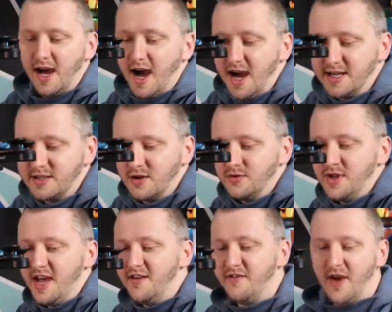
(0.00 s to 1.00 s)
I don't
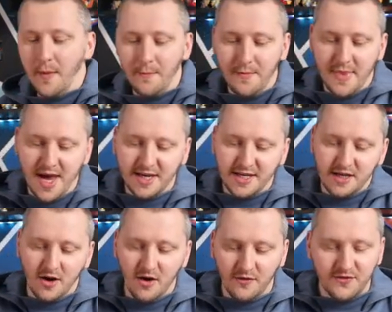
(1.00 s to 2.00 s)
have
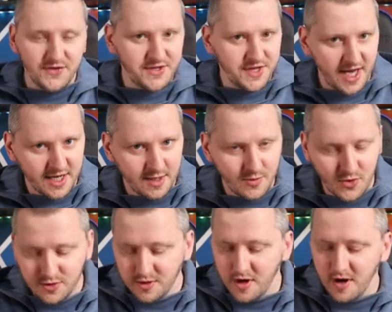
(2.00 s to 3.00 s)
many of Sun and
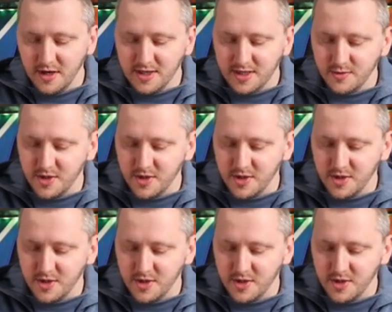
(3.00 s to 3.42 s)
Moon cards.